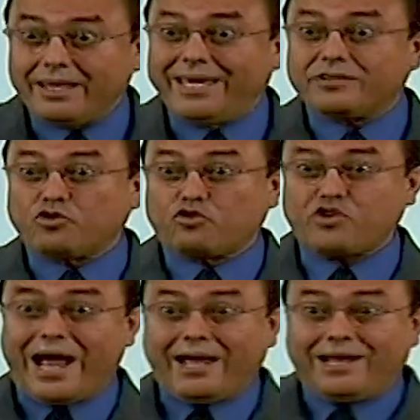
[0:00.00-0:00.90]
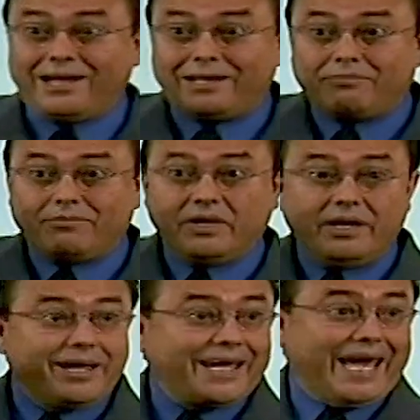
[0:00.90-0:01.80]
And those angels,
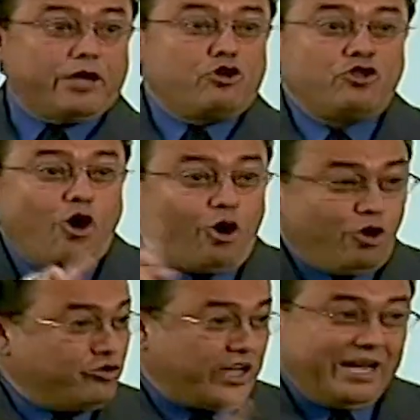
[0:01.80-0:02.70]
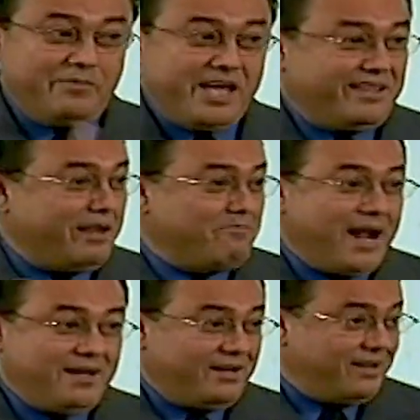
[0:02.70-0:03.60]
they know neither good nor evil.